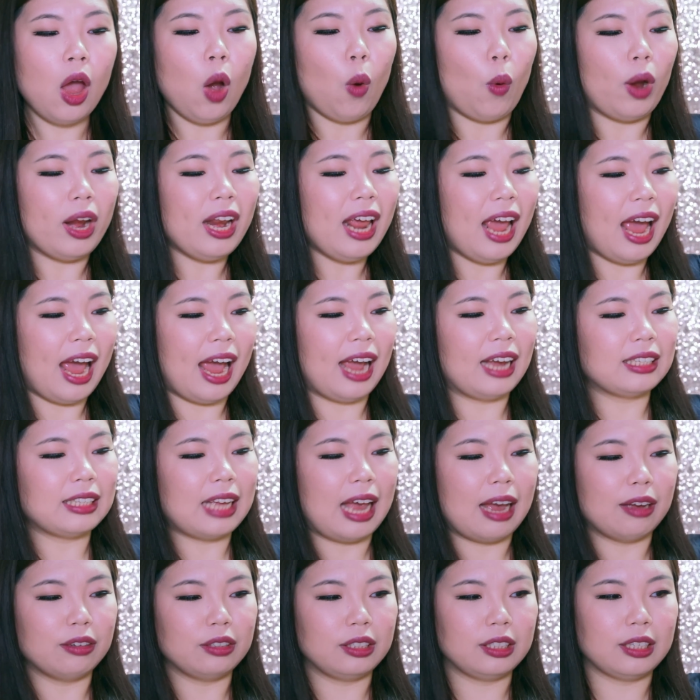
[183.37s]
when it hangs
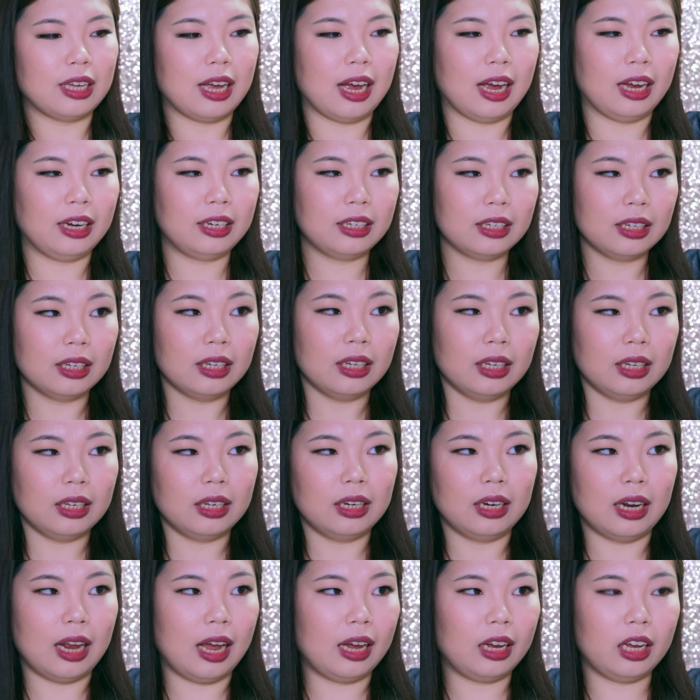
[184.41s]
outside,
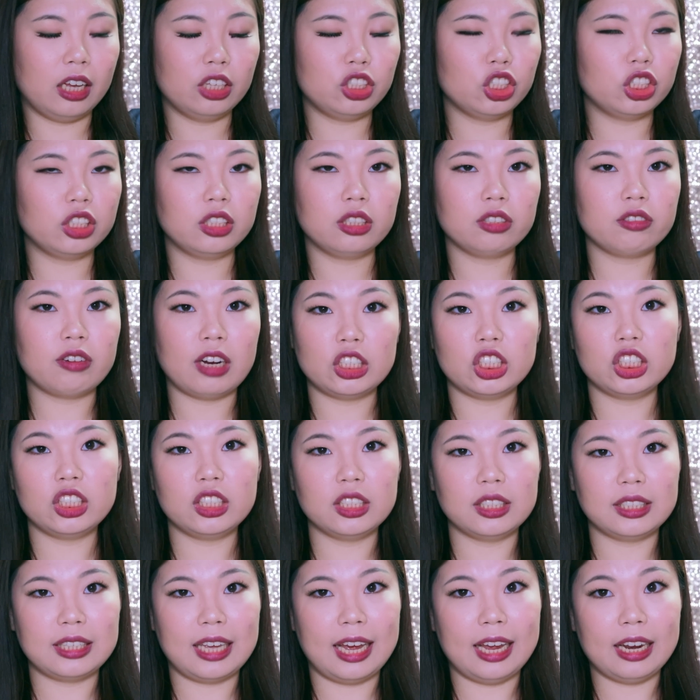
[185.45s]
it just scratches
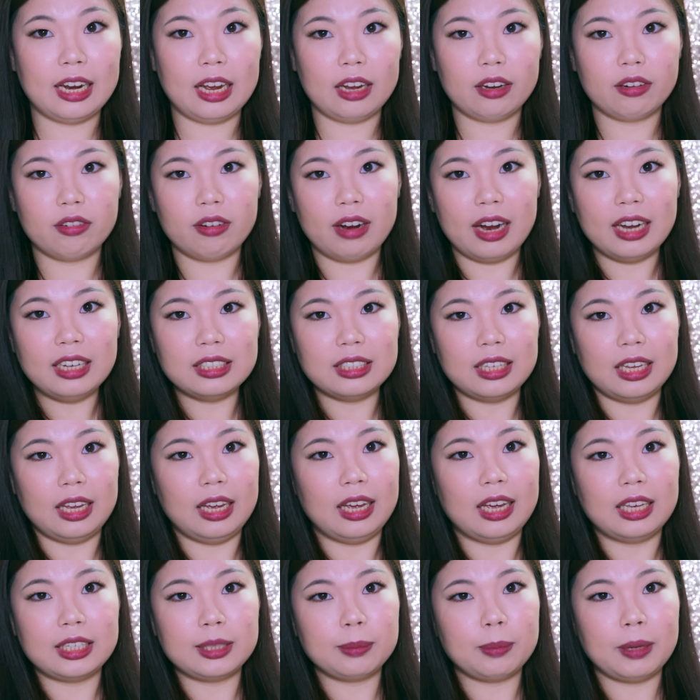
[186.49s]
the skin like
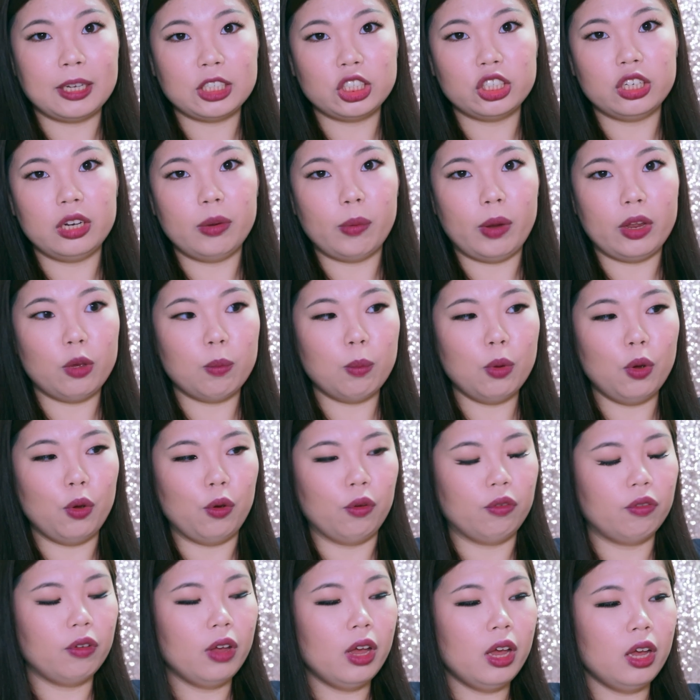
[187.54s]
crazy, especially when you
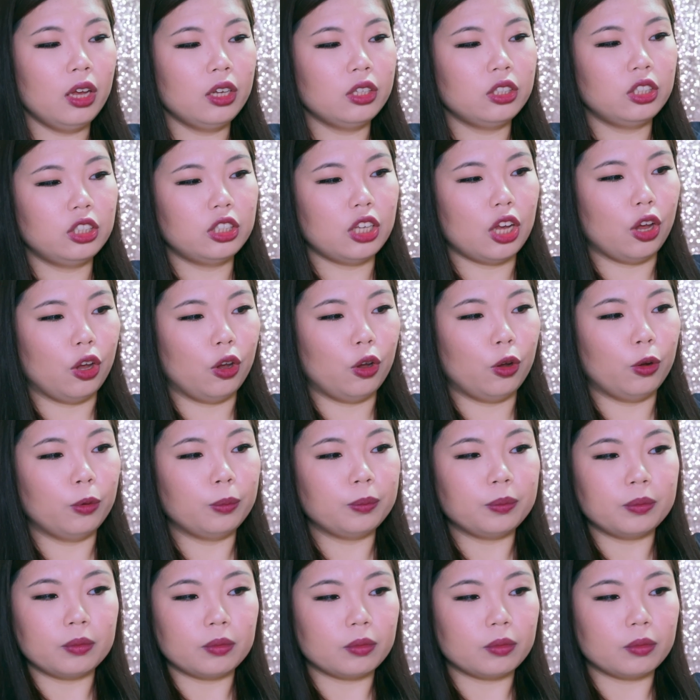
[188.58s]
move. So